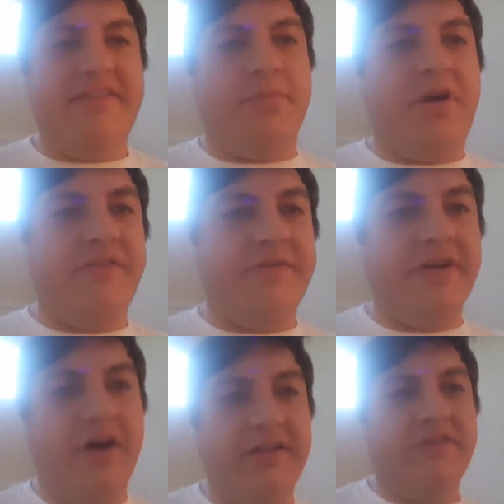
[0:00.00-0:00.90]
price for the
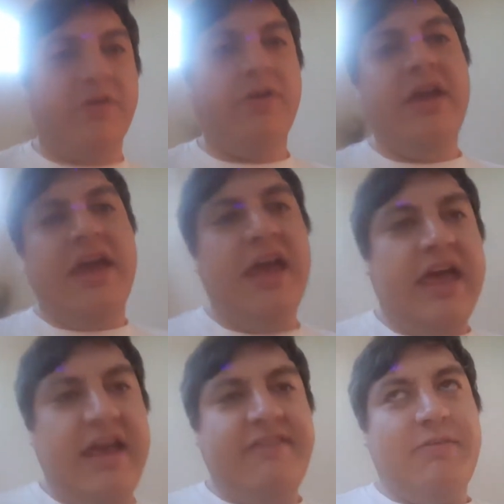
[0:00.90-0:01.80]
console
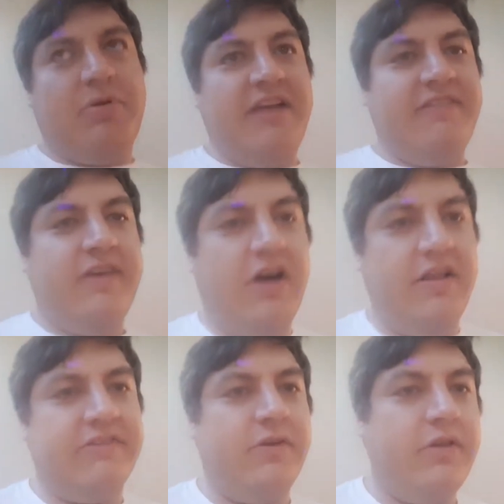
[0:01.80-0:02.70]
is the price of the
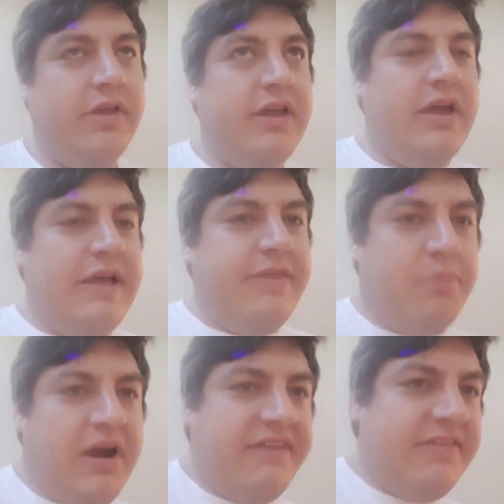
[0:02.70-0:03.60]
console, the
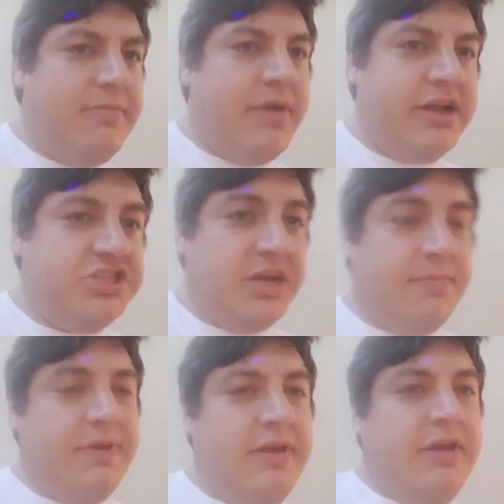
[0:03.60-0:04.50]
price of the mod
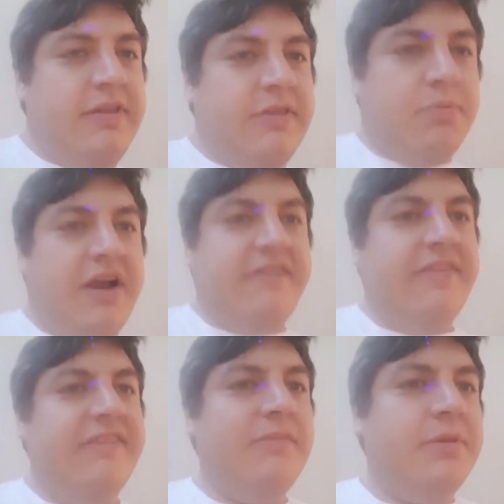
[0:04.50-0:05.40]
chip, the price of
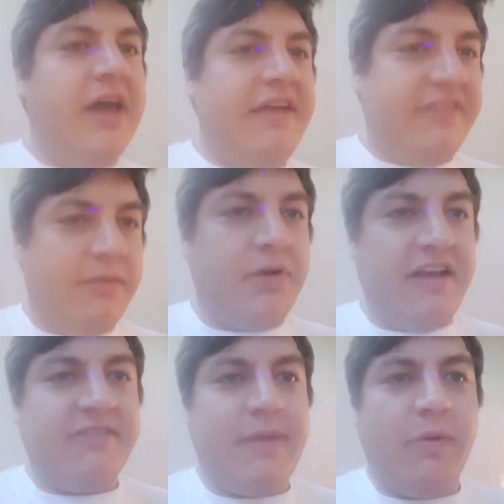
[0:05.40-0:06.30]
the supplies, and the
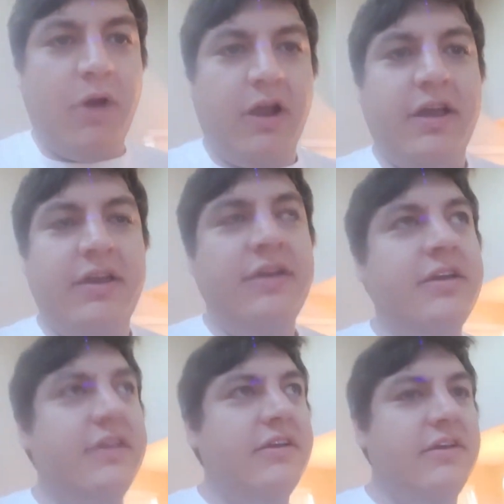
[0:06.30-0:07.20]
price of my work.
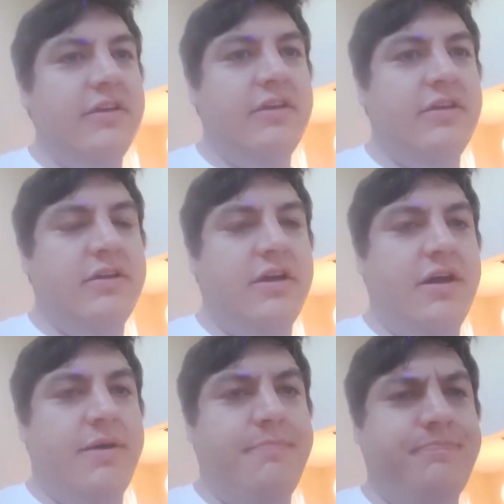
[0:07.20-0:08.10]

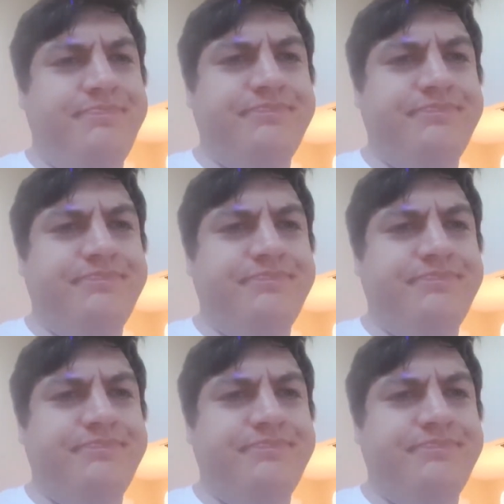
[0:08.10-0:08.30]
A